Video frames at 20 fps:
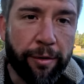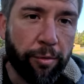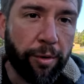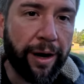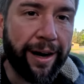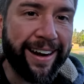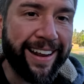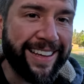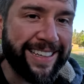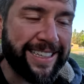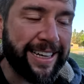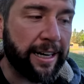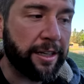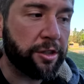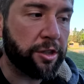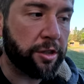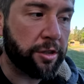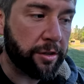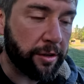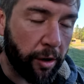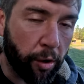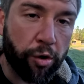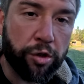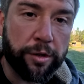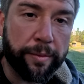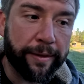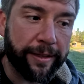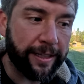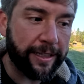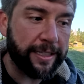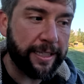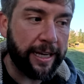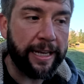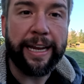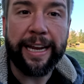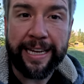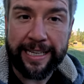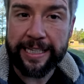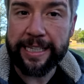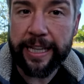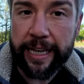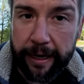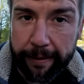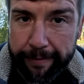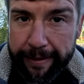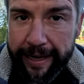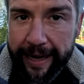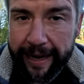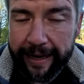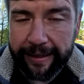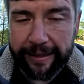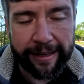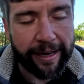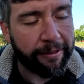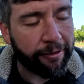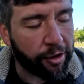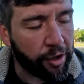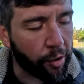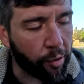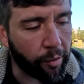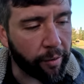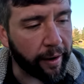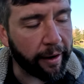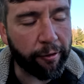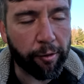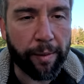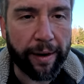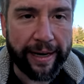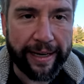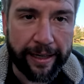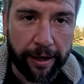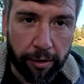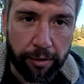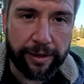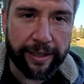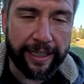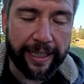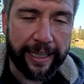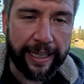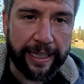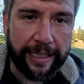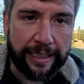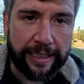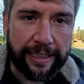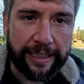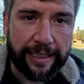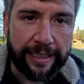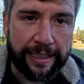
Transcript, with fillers: Iran has not just ultimately said it's them yet, even though everybody knows it is.